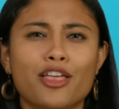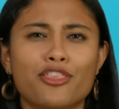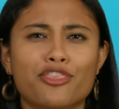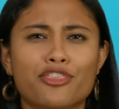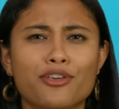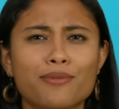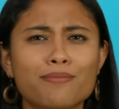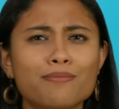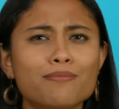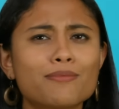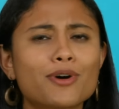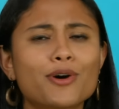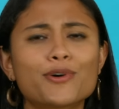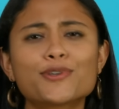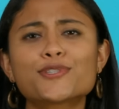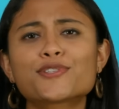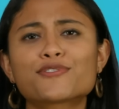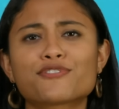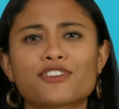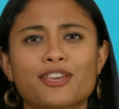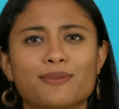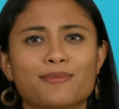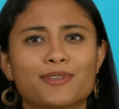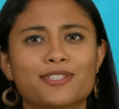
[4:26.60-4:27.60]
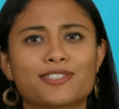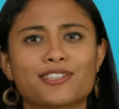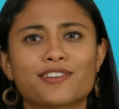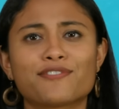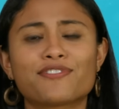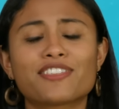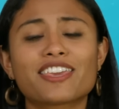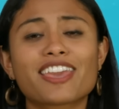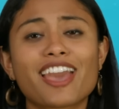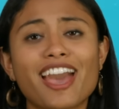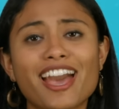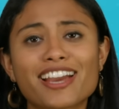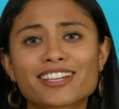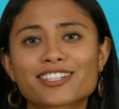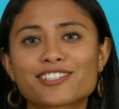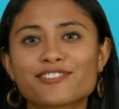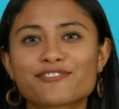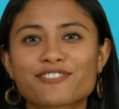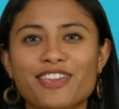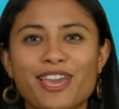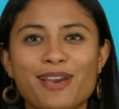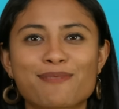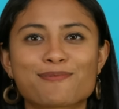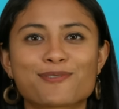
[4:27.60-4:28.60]
The most famous of the active
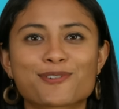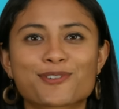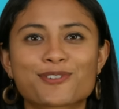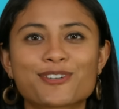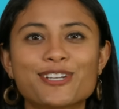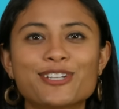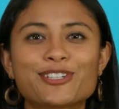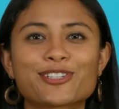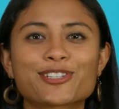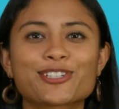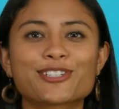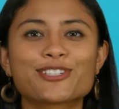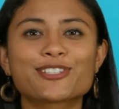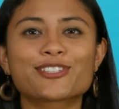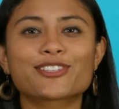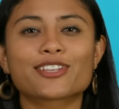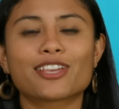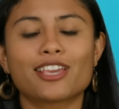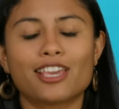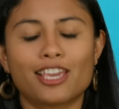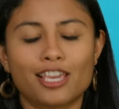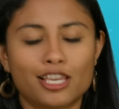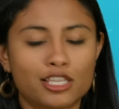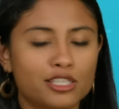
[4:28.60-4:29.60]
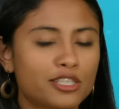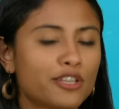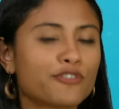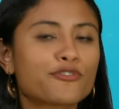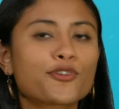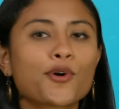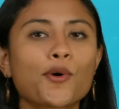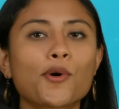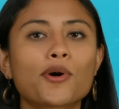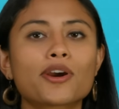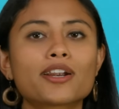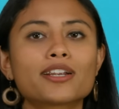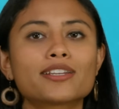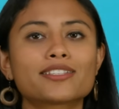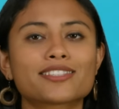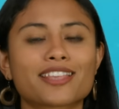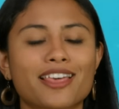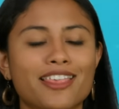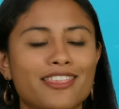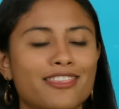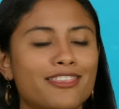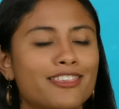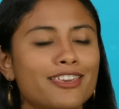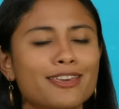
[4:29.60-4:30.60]
camo creatures is, of course,
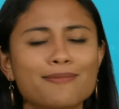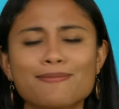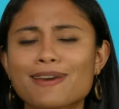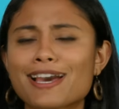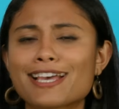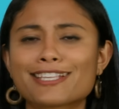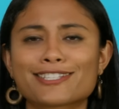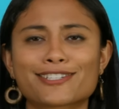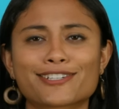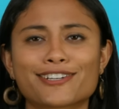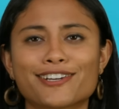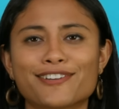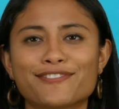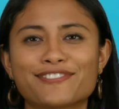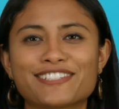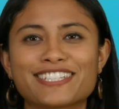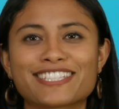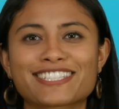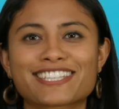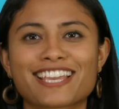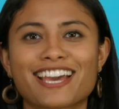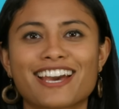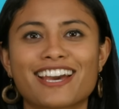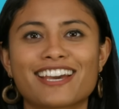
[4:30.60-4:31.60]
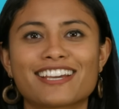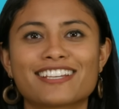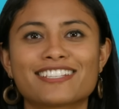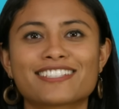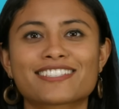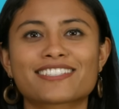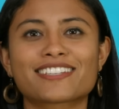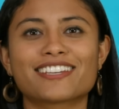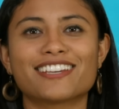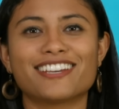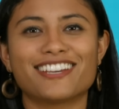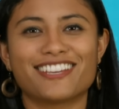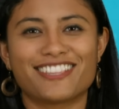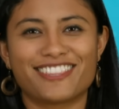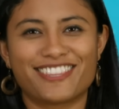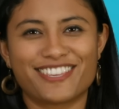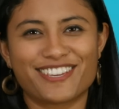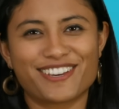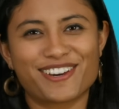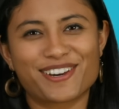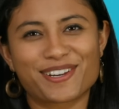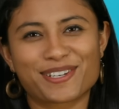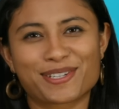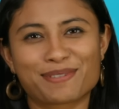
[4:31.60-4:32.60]
the master of disguise,
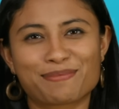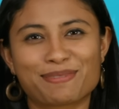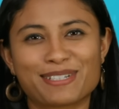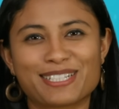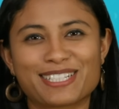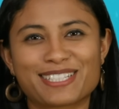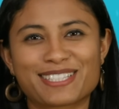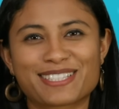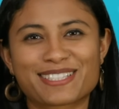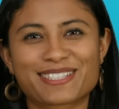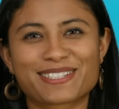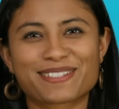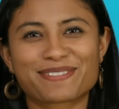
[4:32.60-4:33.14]
the octopus.